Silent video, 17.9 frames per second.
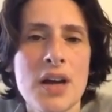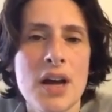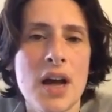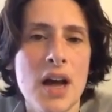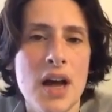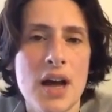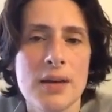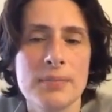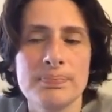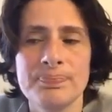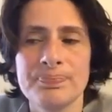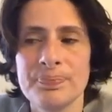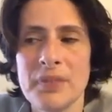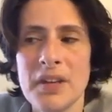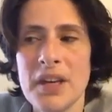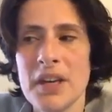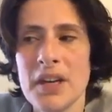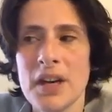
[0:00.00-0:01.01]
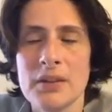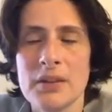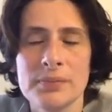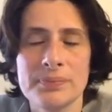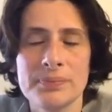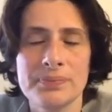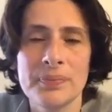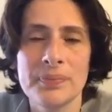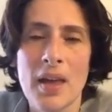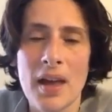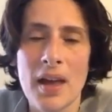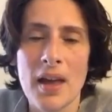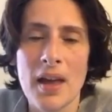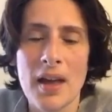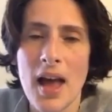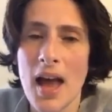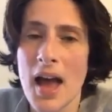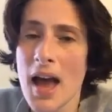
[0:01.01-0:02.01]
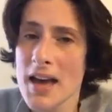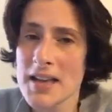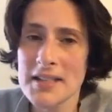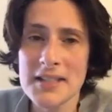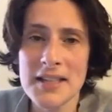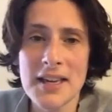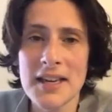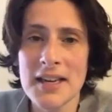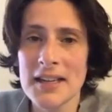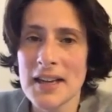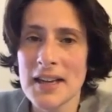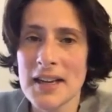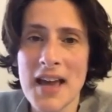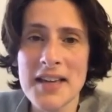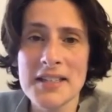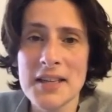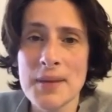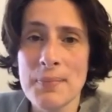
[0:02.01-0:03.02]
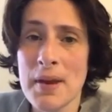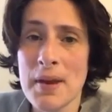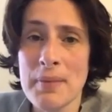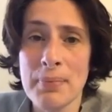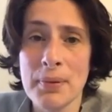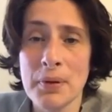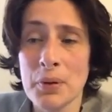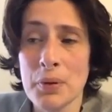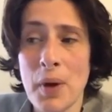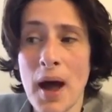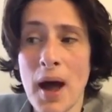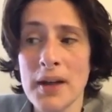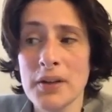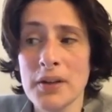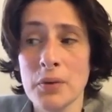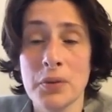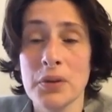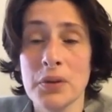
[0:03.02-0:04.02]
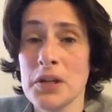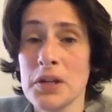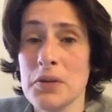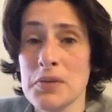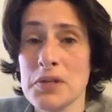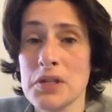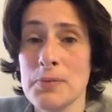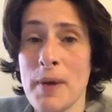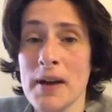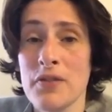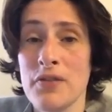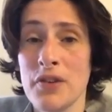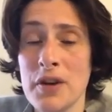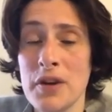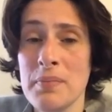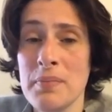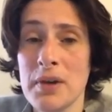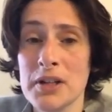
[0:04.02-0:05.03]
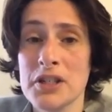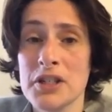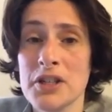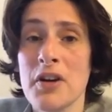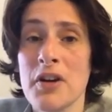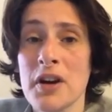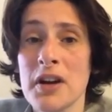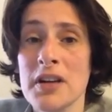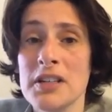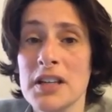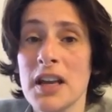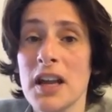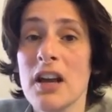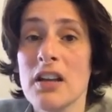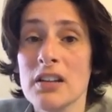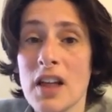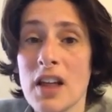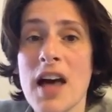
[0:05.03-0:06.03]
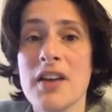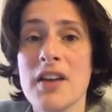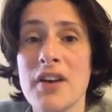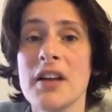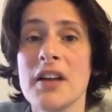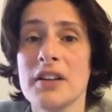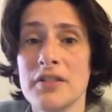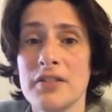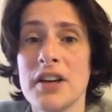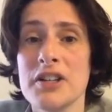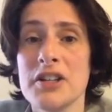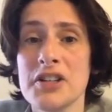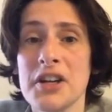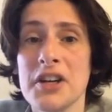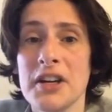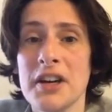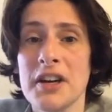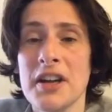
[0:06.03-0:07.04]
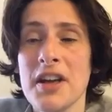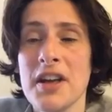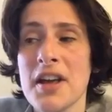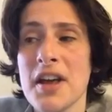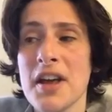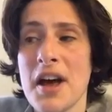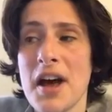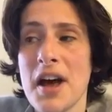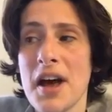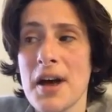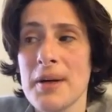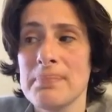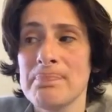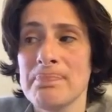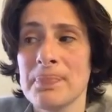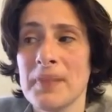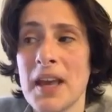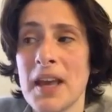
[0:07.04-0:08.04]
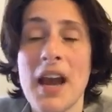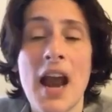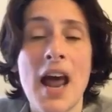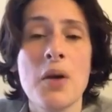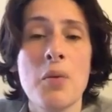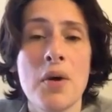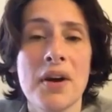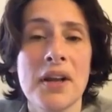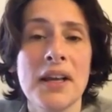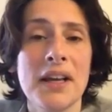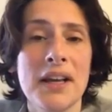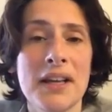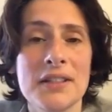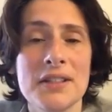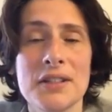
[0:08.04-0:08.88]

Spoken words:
you know, I see it. I see people who I don't really respect very much starting to get a lot of elevation, and I don't want to get